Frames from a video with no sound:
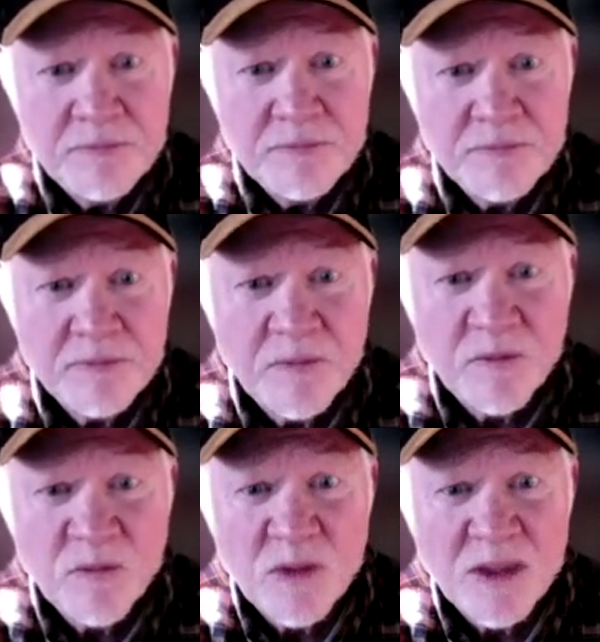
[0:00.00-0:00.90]

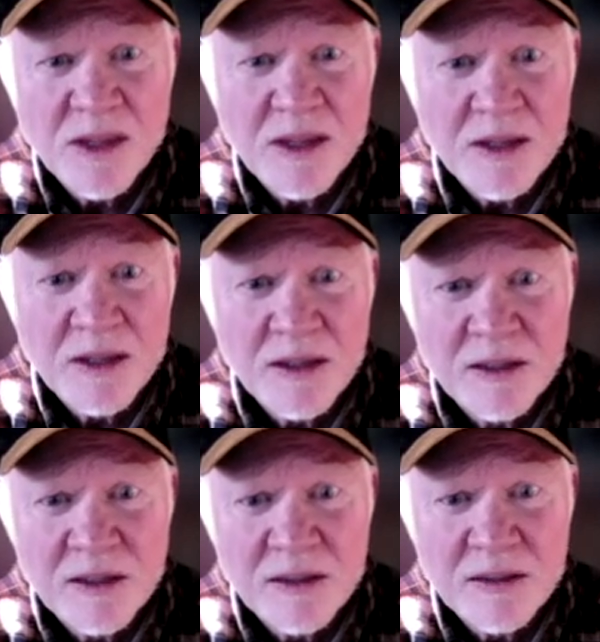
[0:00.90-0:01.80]

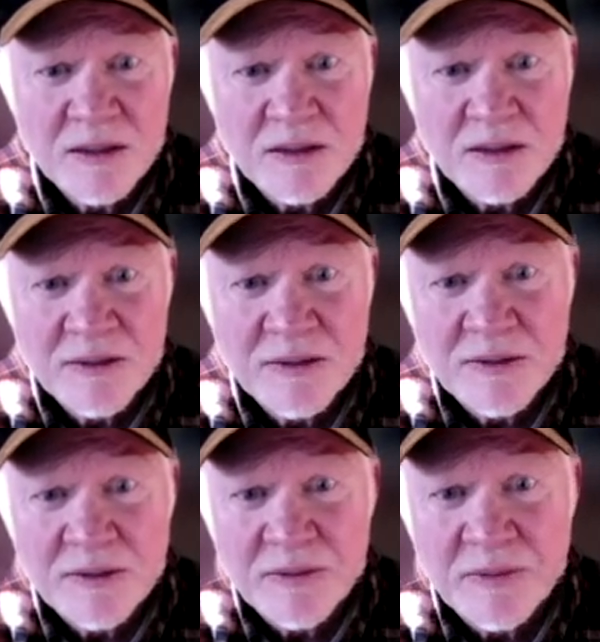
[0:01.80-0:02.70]

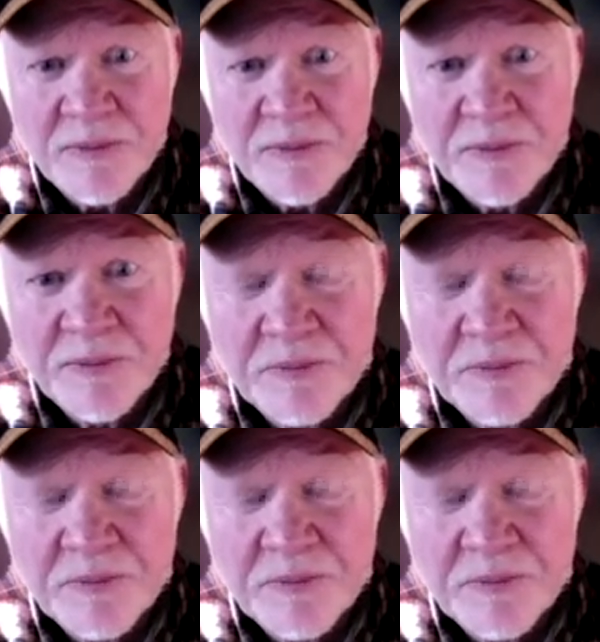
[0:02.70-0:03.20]
The person shown says nothing.